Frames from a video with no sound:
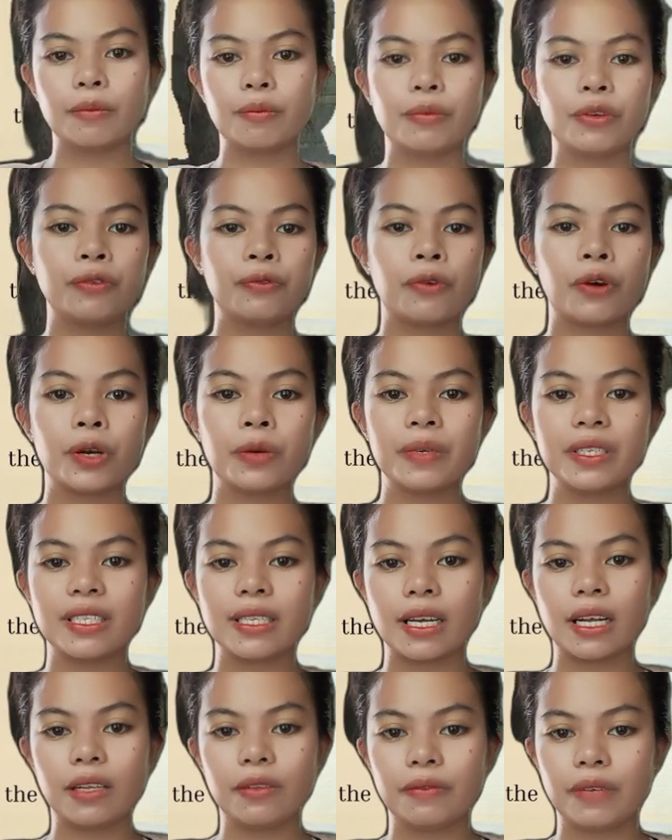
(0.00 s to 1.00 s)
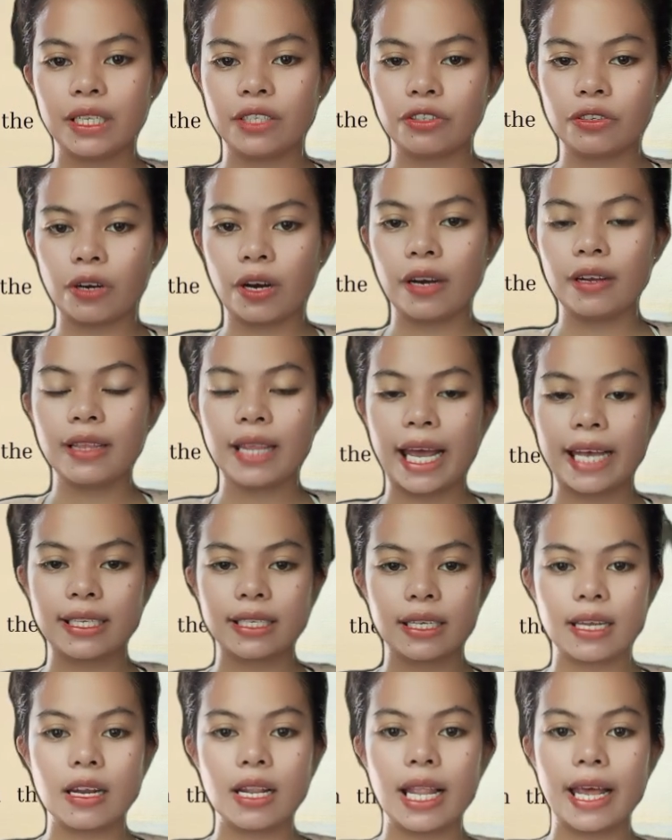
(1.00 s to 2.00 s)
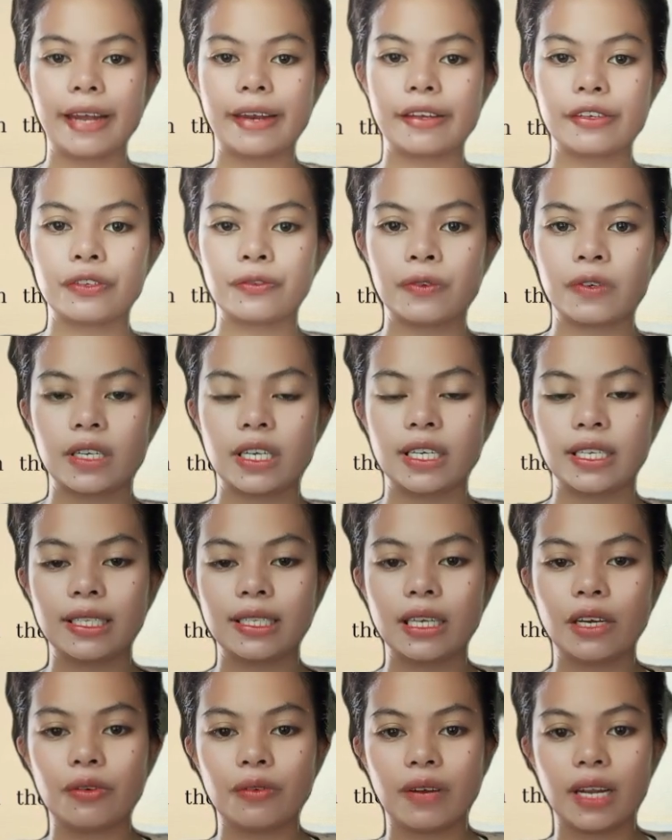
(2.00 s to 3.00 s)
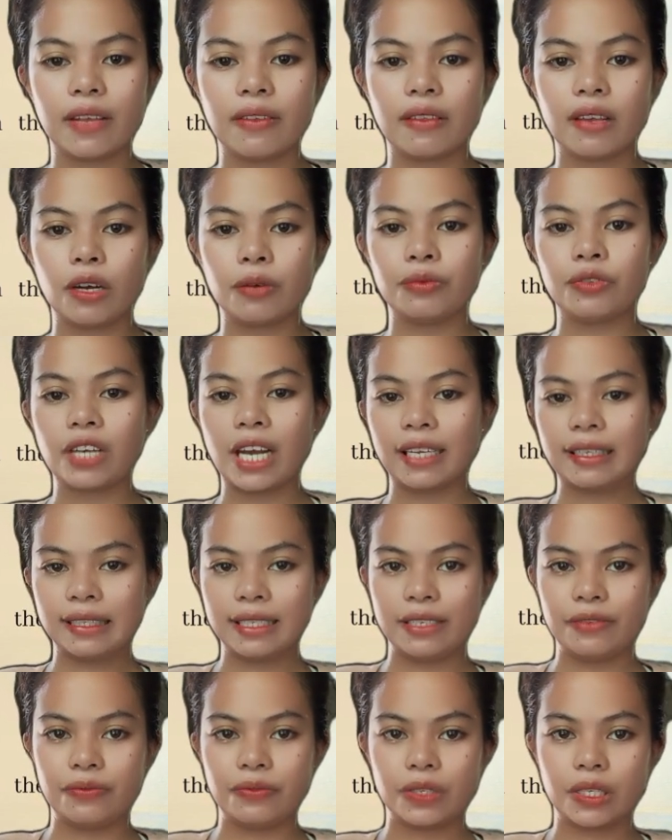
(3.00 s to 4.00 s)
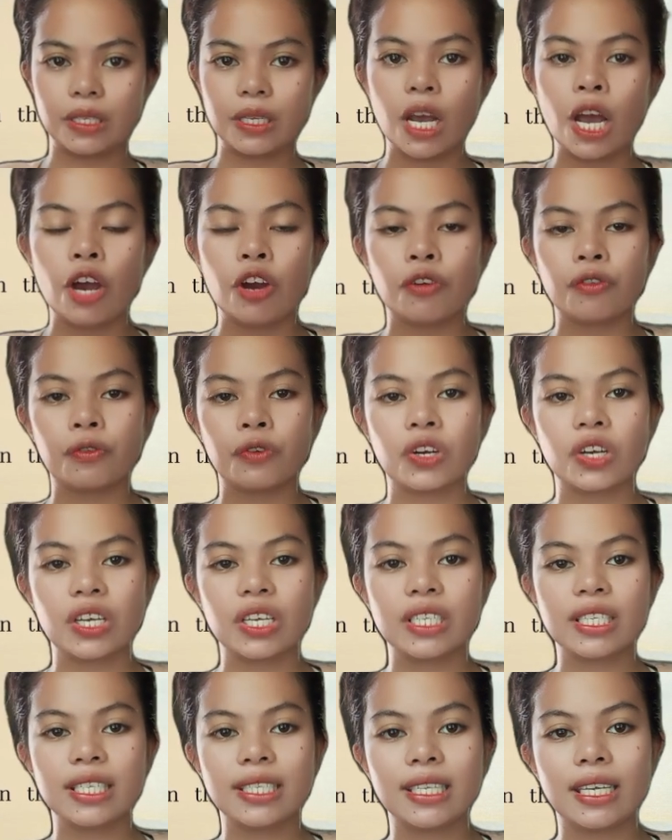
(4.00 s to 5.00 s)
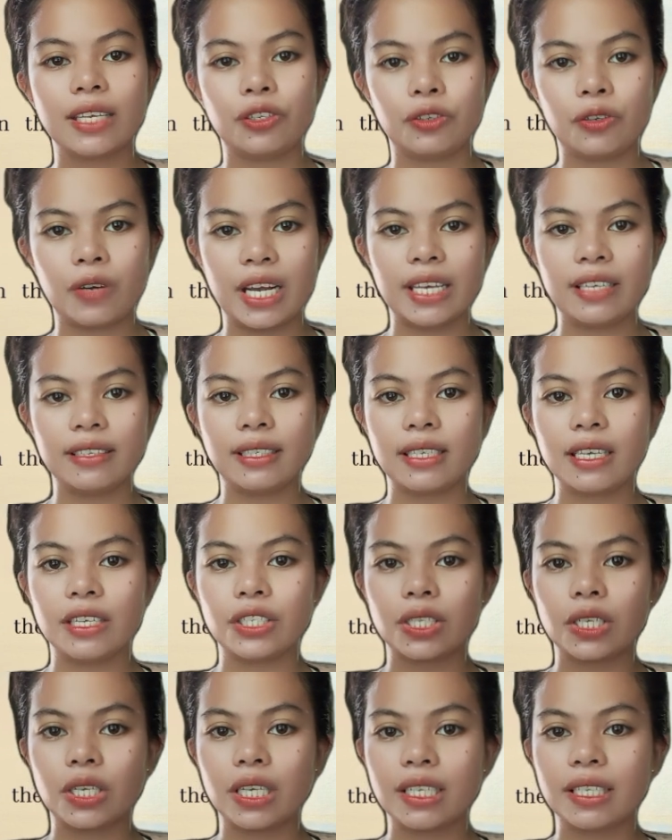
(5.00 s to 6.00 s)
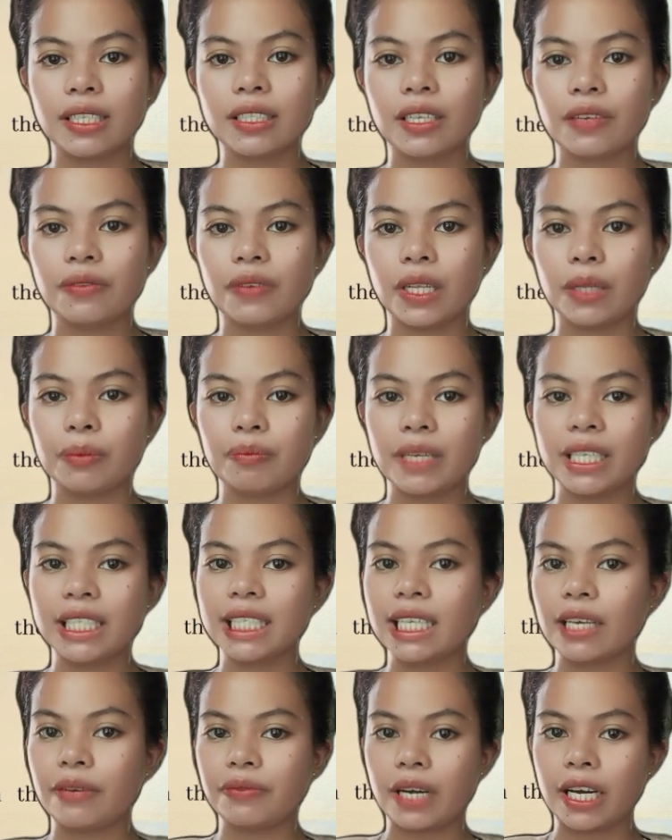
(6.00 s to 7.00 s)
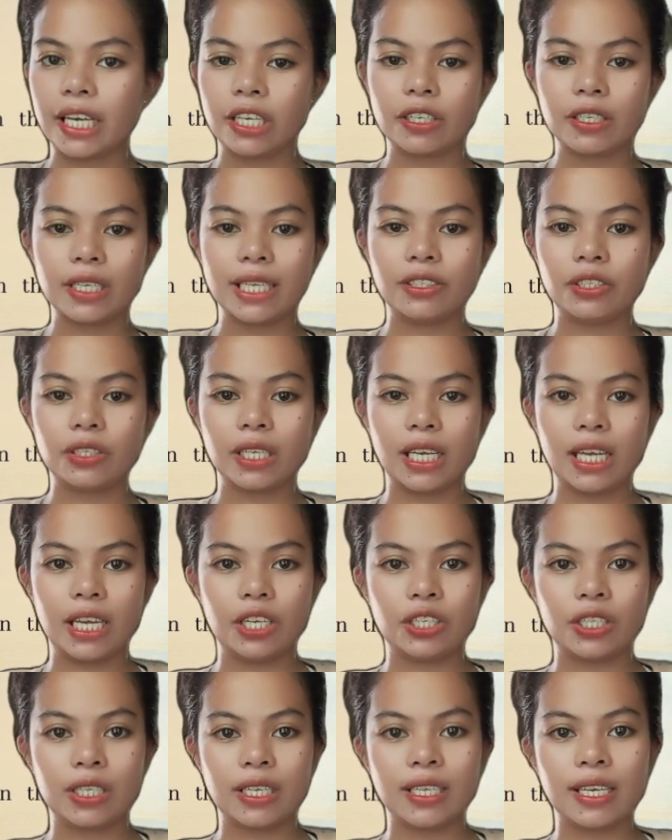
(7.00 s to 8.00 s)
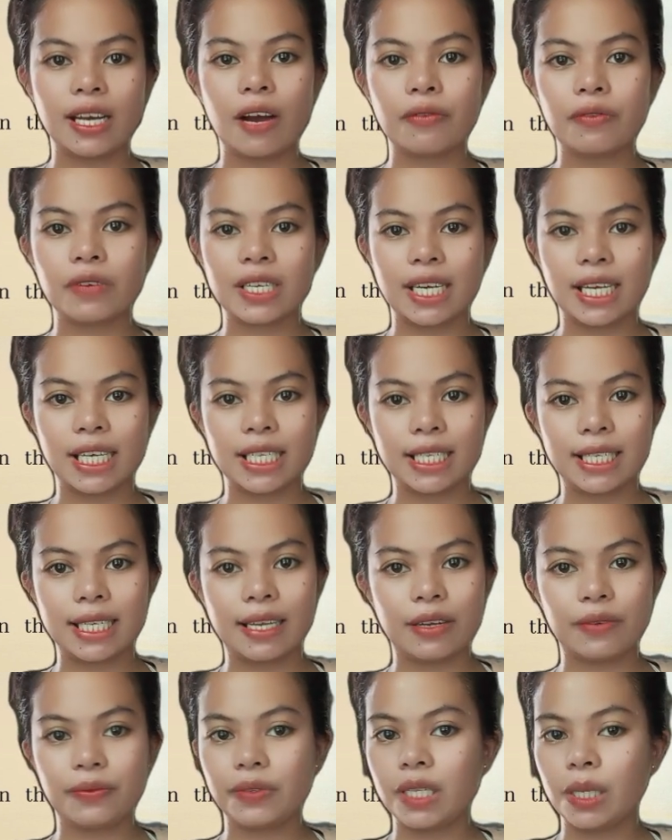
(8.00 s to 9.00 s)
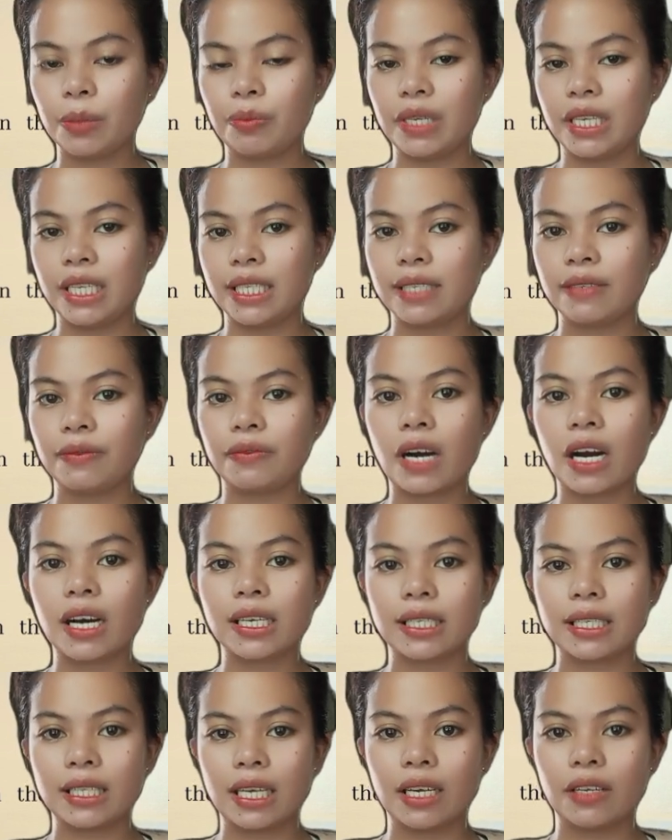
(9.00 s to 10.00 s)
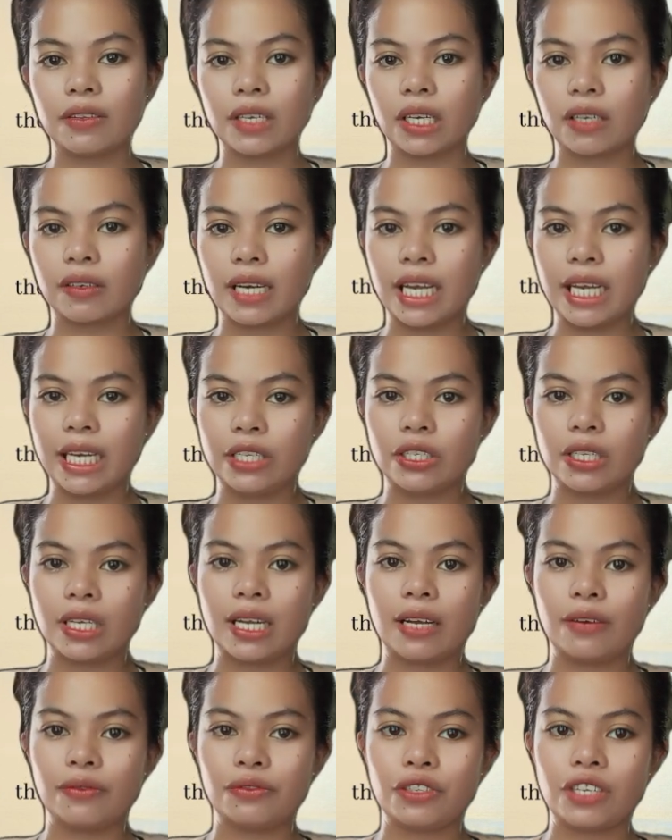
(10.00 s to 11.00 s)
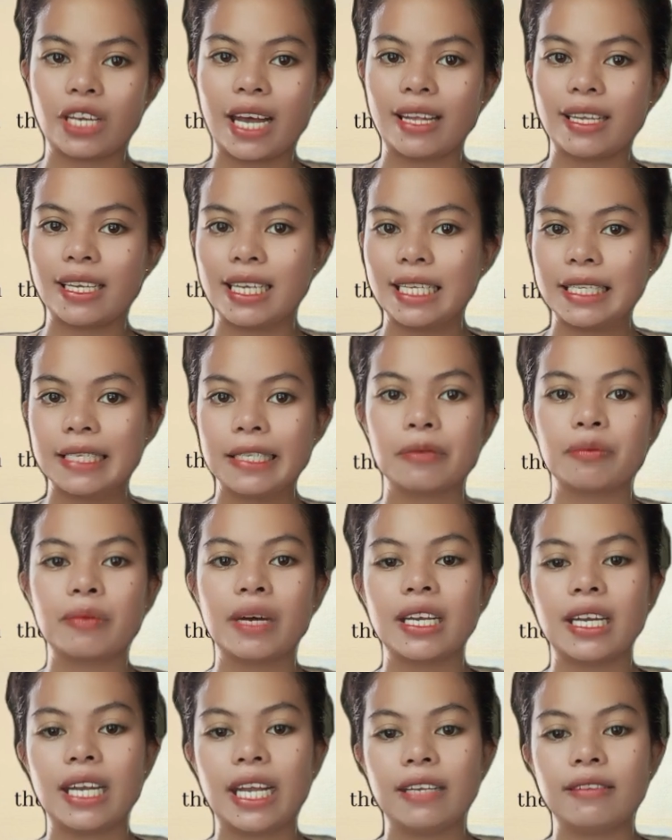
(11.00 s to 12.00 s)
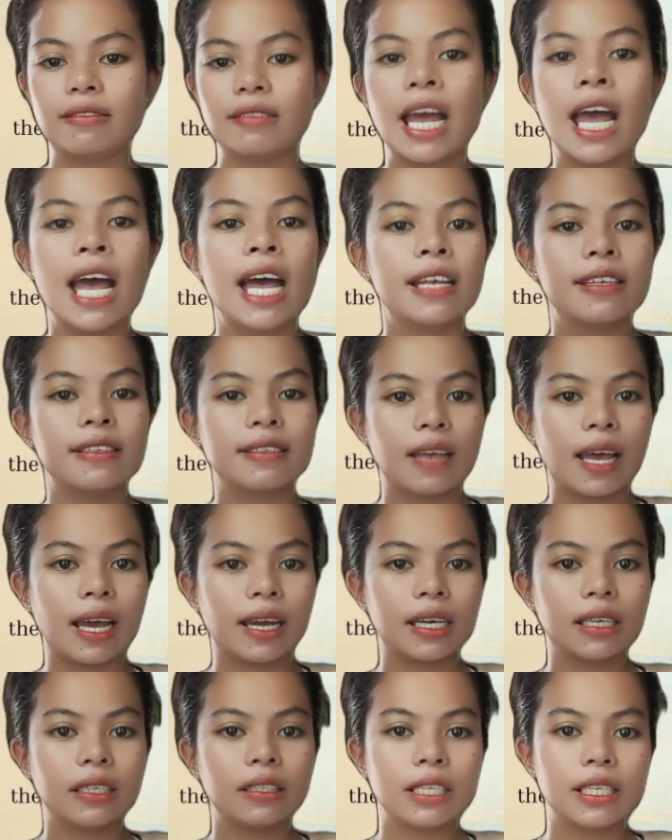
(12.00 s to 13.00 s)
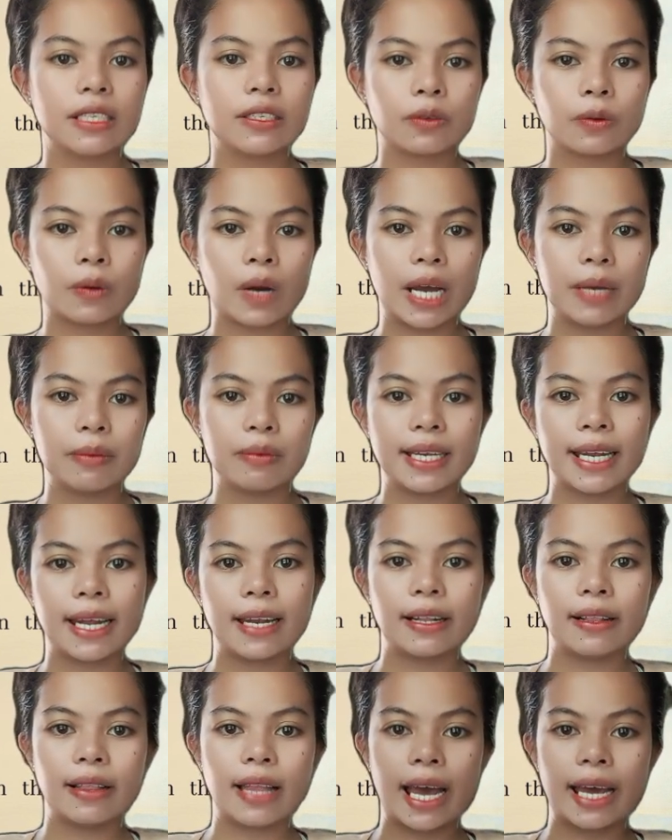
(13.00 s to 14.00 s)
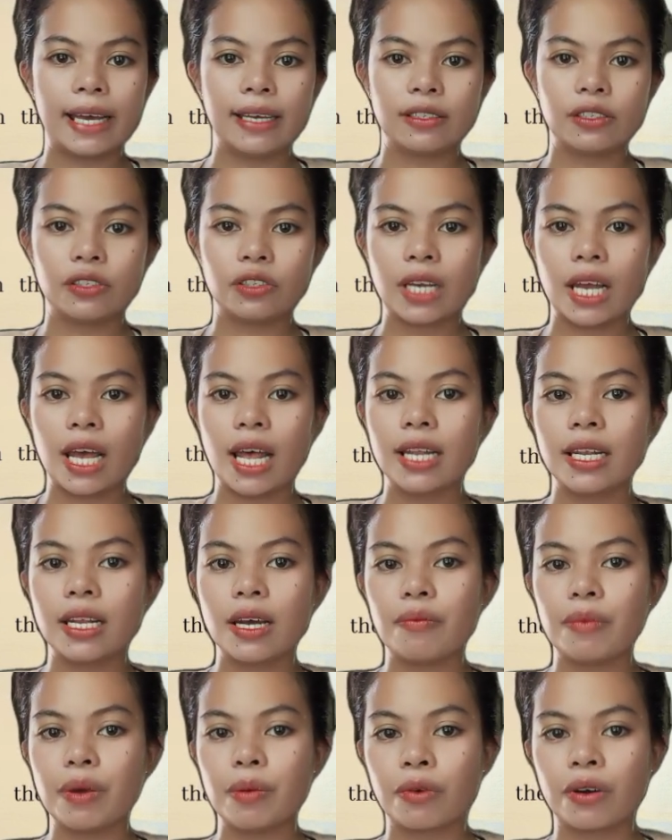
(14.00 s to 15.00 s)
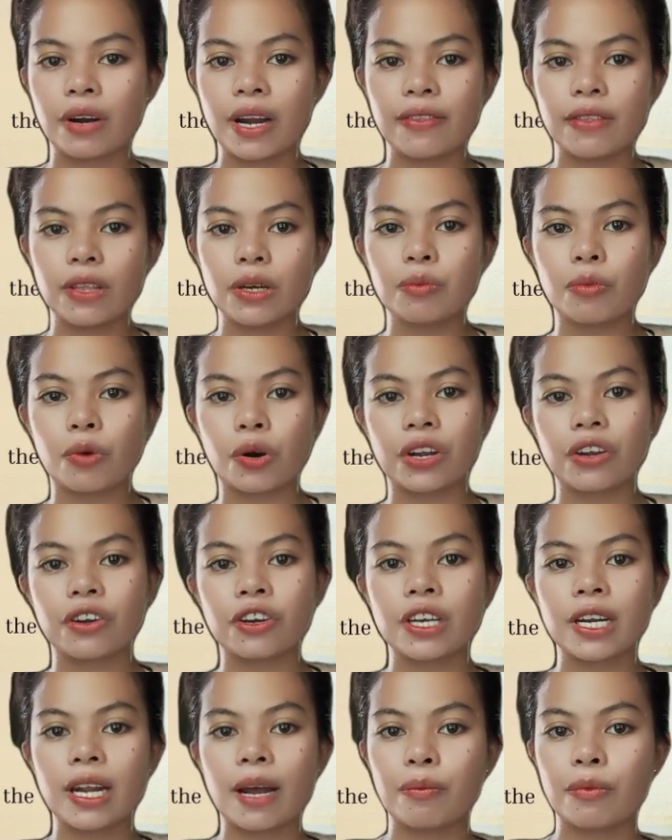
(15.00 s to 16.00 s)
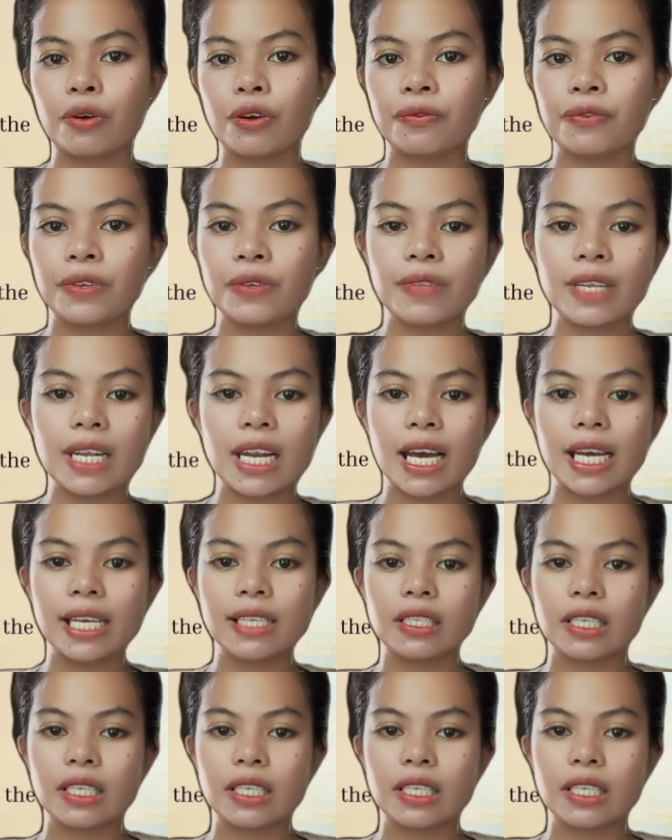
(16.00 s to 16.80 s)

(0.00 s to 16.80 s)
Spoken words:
Before we delve into our lesson, let us first read the objectives. First, trace the circle development of higher education governance in the Philippines, focusing on the creation of CHED and its mandate. Second, describe and analyze CHED Memorandum Order Number 59